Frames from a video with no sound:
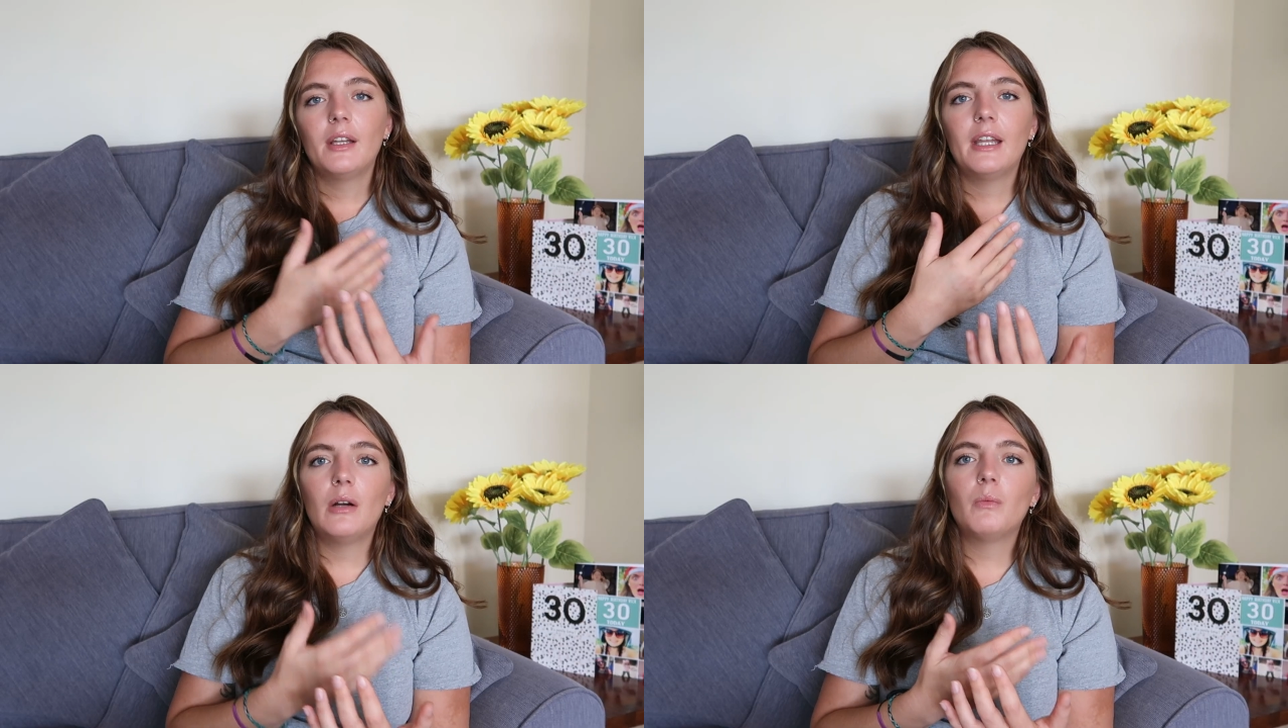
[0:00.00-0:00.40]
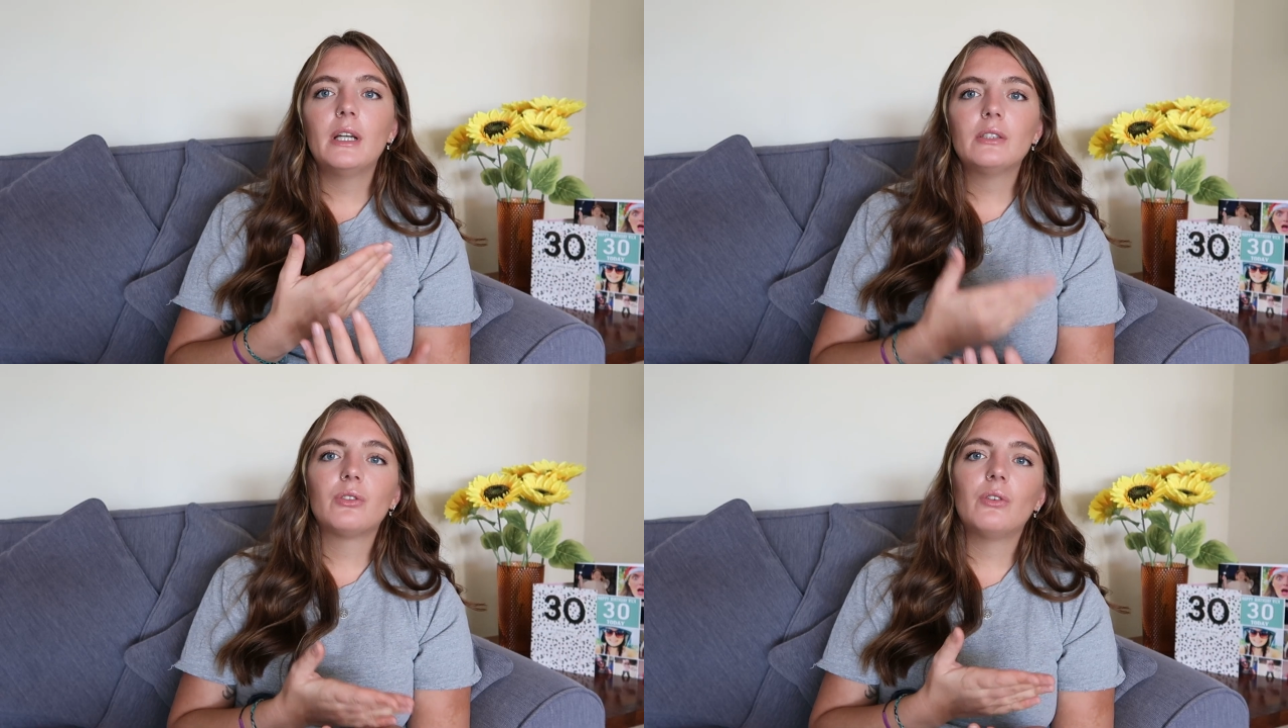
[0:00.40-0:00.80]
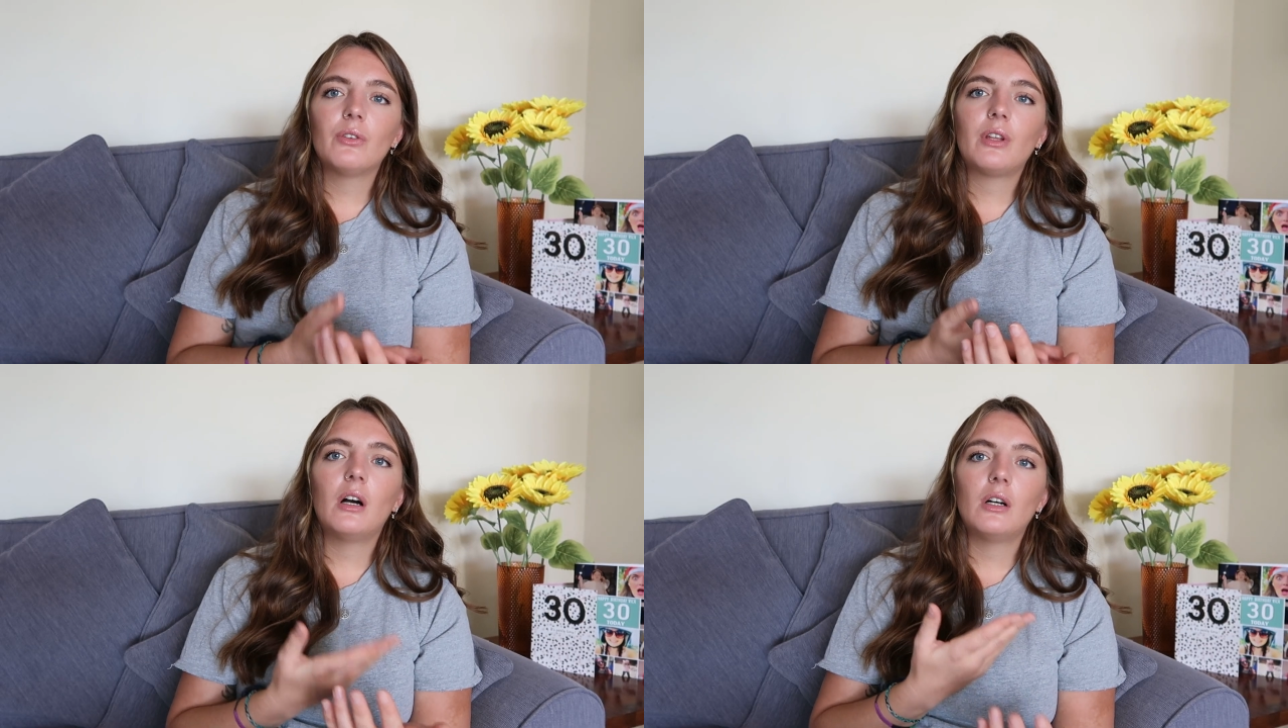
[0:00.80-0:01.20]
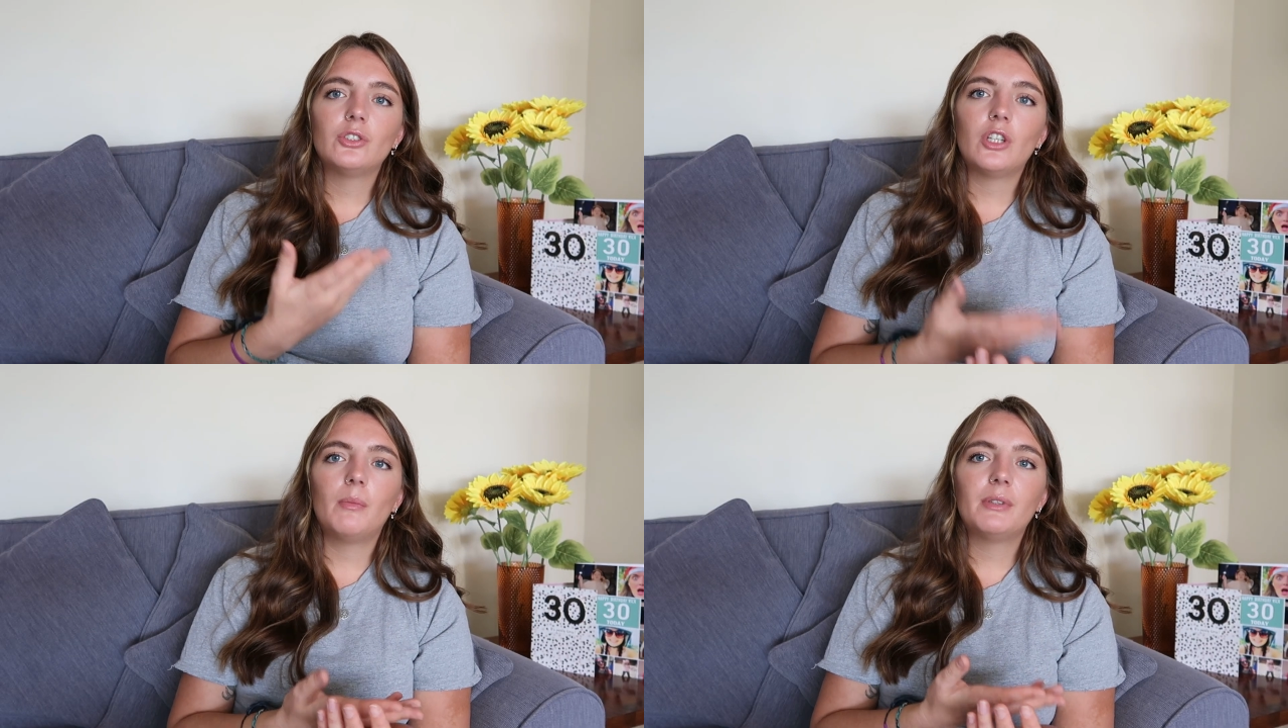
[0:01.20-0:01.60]
Now, we're taught that
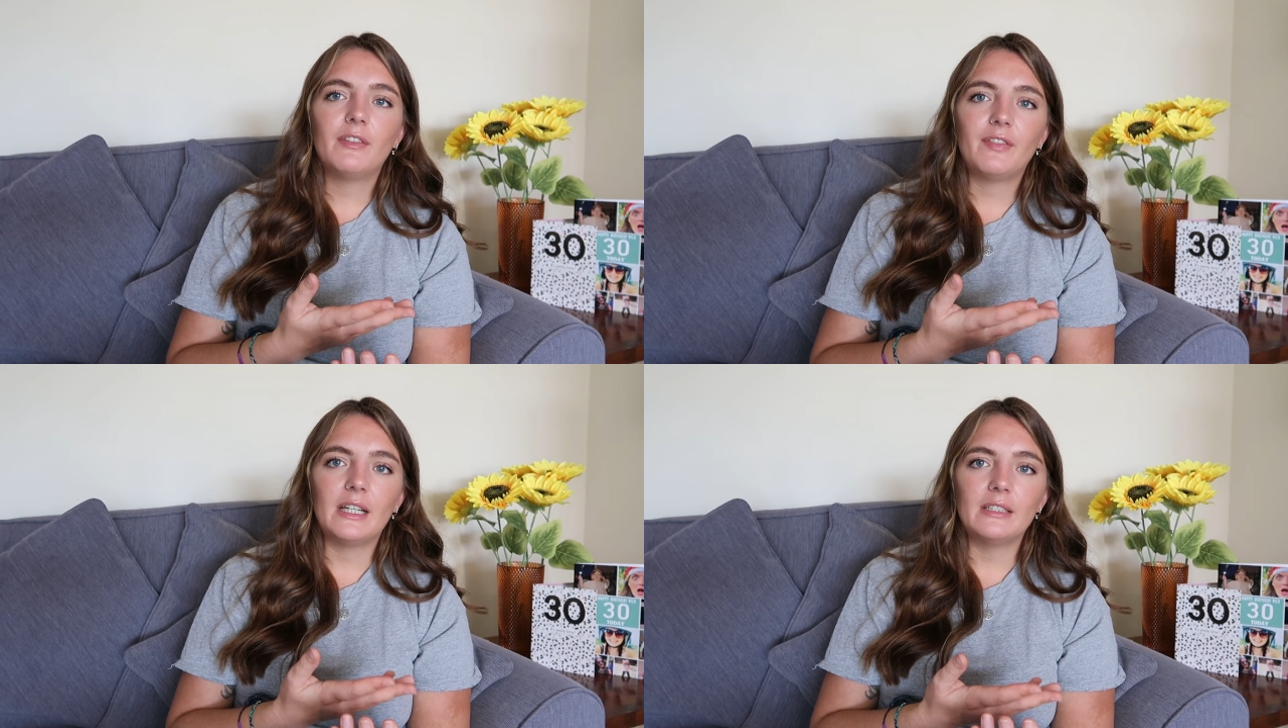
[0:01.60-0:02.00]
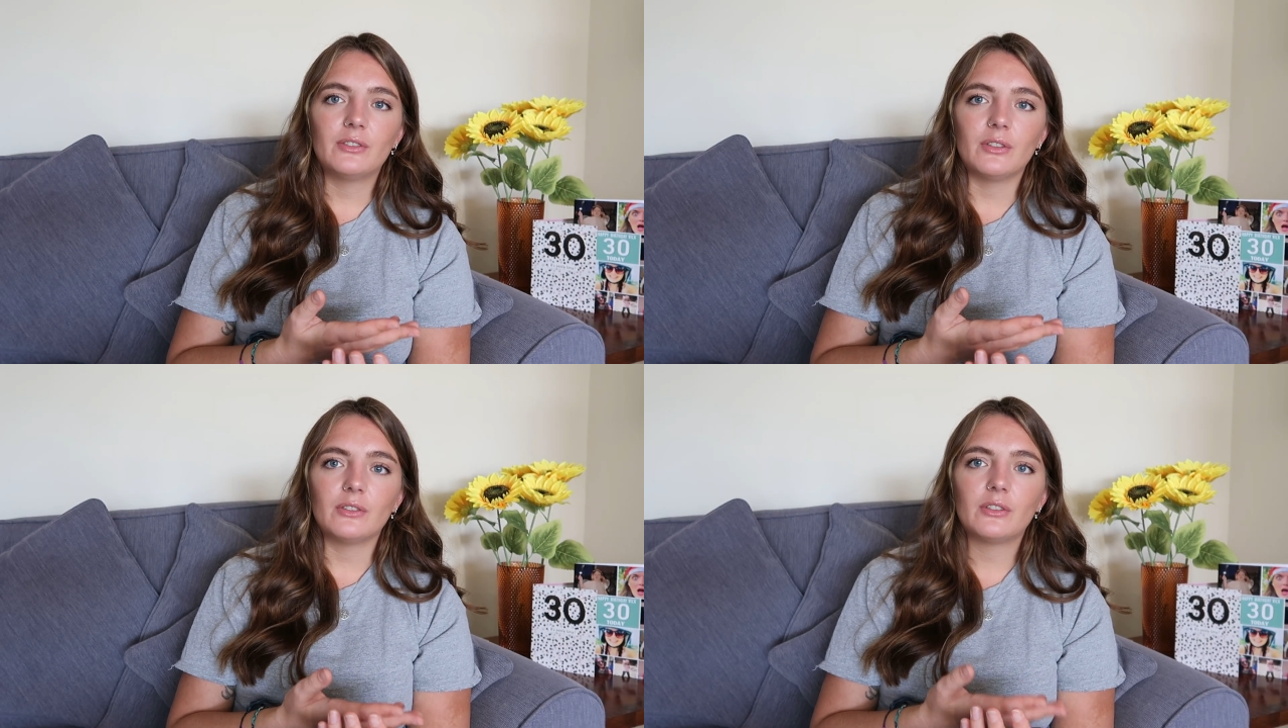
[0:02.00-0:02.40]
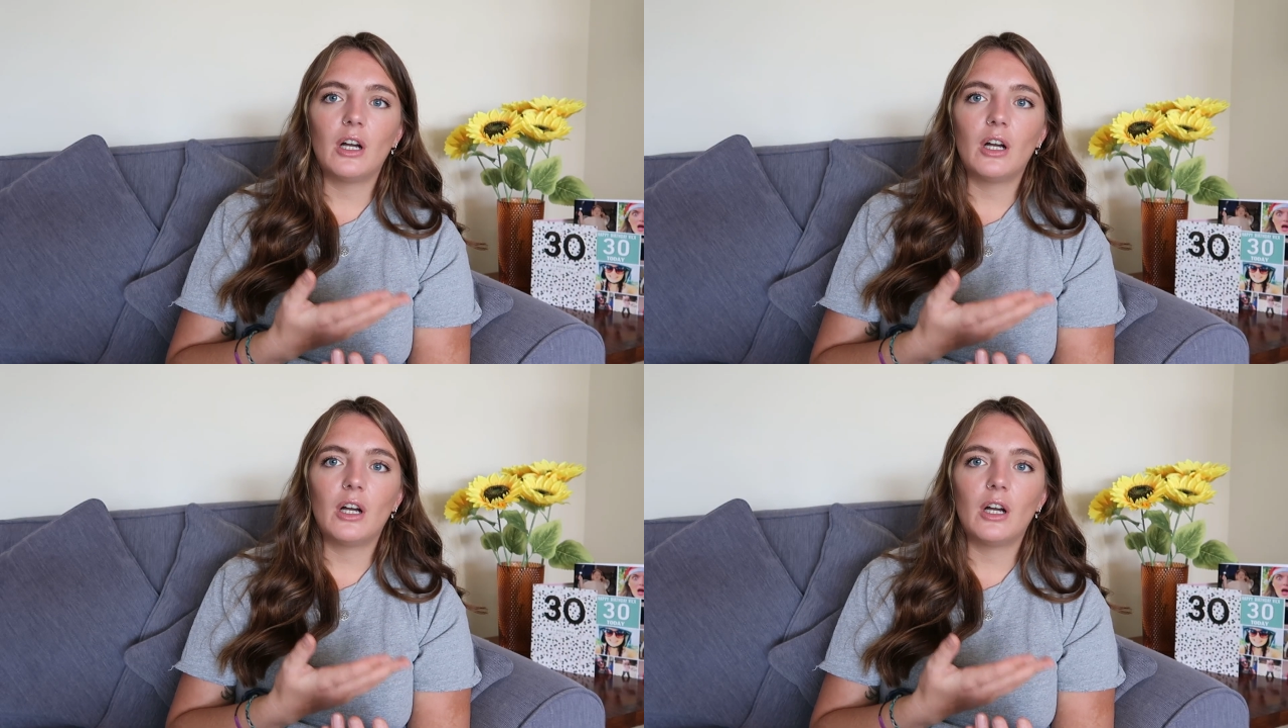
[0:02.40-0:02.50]
our job defines us,